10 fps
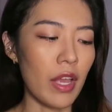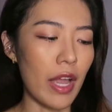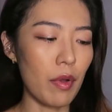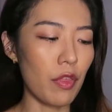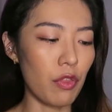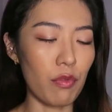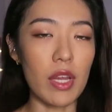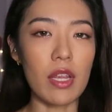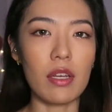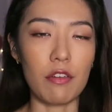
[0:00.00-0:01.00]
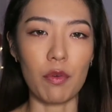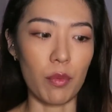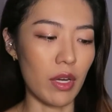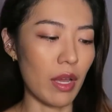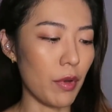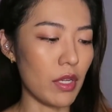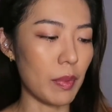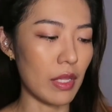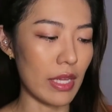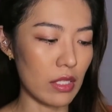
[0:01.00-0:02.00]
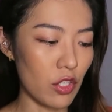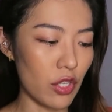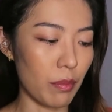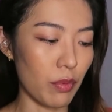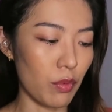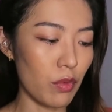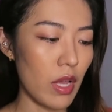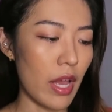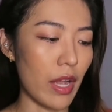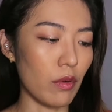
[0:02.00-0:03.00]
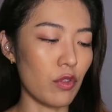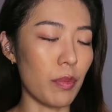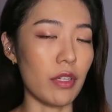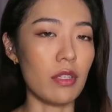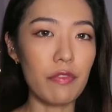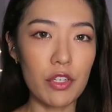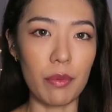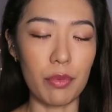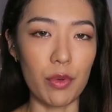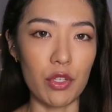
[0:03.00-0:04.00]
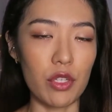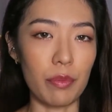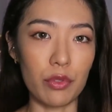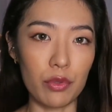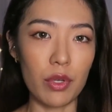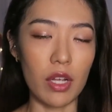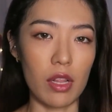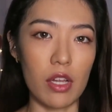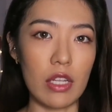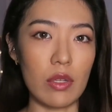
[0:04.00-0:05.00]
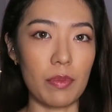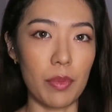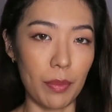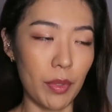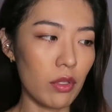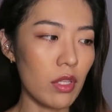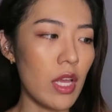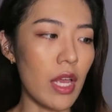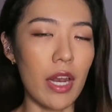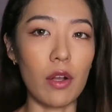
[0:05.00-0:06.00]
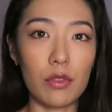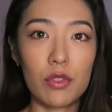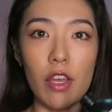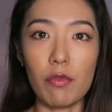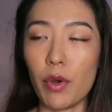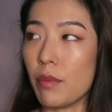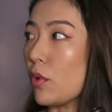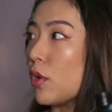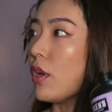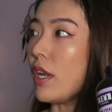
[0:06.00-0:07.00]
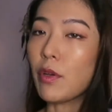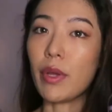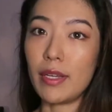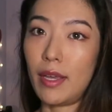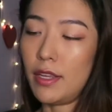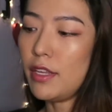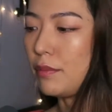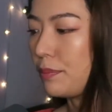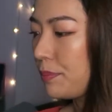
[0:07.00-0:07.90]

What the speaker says: I bought three different ones. I bought the pearlescent shampoo. I also bought the silver shampoo, which is the blue in color, and it's purple. And I also have one more. Let me go and get it.